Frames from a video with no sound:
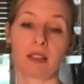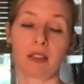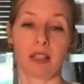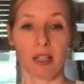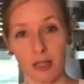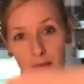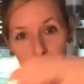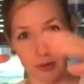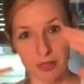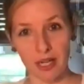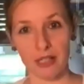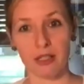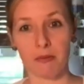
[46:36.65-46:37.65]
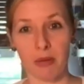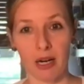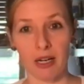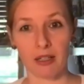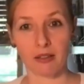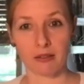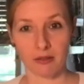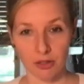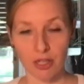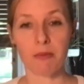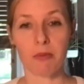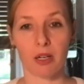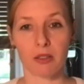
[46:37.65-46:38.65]
They're protected by
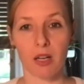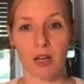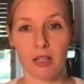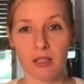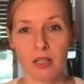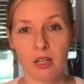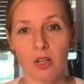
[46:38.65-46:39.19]
trademark law.